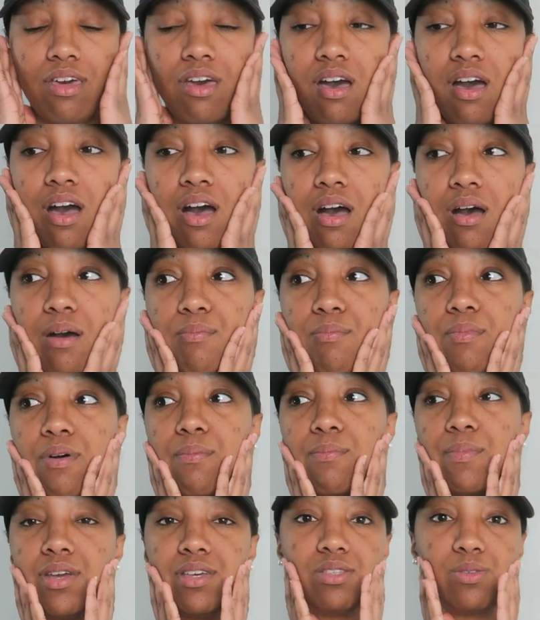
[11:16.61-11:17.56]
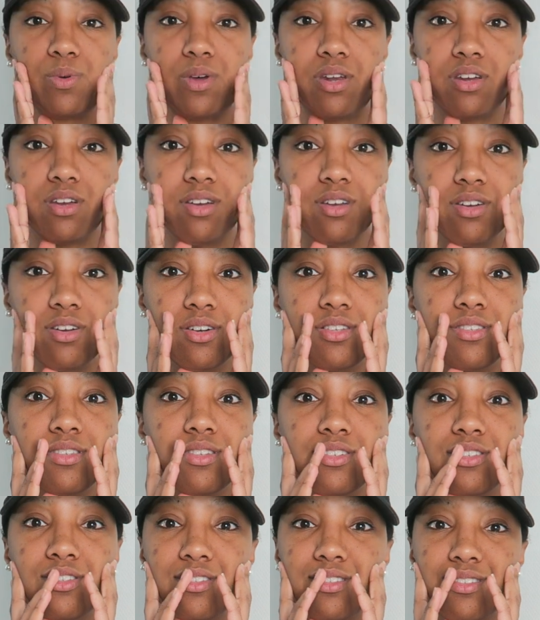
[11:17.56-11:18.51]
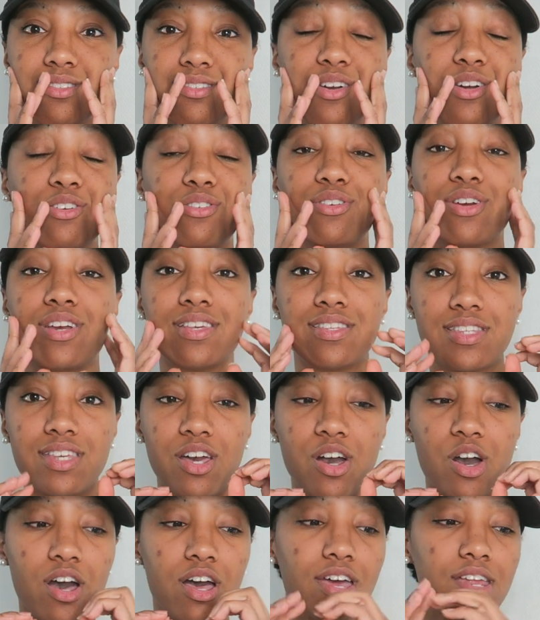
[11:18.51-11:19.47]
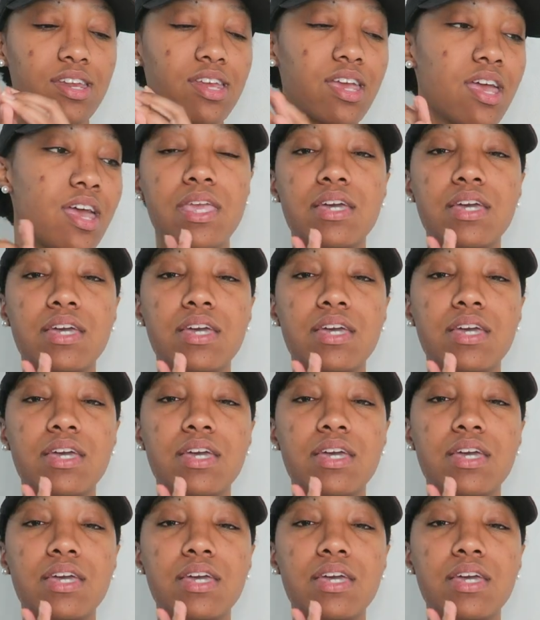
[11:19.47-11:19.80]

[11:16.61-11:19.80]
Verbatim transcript: um, my sweater because it's crazy hot.